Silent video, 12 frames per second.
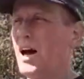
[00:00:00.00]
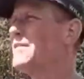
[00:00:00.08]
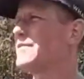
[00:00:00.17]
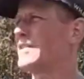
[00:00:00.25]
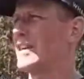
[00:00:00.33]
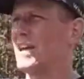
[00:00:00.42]

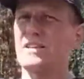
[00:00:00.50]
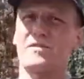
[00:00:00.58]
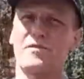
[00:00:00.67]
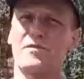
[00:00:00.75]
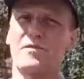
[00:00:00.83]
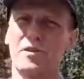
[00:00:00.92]
Over the
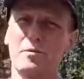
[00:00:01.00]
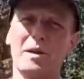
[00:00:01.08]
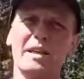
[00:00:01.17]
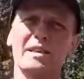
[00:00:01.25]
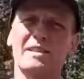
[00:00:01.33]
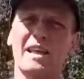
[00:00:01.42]
next few
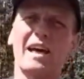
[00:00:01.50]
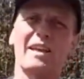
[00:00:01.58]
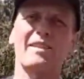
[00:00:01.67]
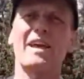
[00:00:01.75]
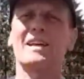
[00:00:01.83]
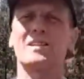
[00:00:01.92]
weeks,
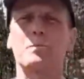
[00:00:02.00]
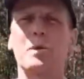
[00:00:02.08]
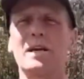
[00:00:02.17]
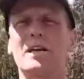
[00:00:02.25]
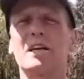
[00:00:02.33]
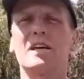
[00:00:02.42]
that
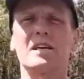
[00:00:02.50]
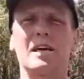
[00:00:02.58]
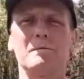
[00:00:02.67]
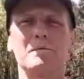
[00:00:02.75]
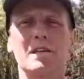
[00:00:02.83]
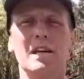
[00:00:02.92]
sprinkler
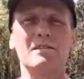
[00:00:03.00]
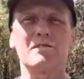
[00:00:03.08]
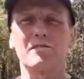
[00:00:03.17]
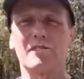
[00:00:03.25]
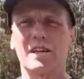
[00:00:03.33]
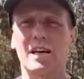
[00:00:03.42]
comes
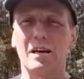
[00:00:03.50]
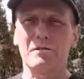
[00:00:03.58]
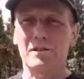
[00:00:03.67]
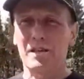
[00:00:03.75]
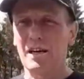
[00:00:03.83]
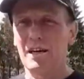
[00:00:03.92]
closer and
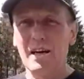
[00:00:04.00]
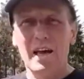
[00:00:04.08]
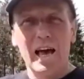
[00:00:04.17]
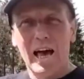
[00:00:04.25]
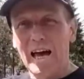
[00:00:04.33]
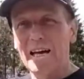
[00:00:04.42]
closer,
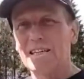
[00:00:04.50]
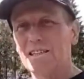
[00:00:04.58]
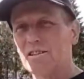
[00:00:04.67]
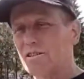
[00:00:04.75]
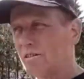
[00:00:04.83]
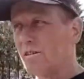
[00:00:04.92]

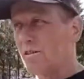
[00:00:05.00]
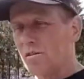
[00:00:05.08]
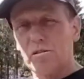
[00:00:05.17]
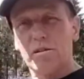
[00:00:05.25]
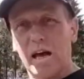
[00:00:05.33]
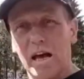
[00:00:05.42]
and
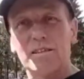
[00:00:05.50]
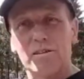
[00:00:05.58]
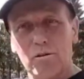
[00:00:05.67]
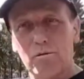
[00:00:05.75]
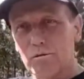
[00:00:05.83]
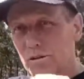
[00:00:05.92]

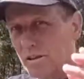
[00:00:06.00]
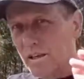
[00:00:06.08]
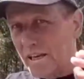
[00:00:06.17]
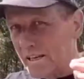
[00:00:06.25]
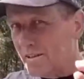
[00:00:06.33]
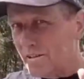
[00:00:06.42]
as the horse's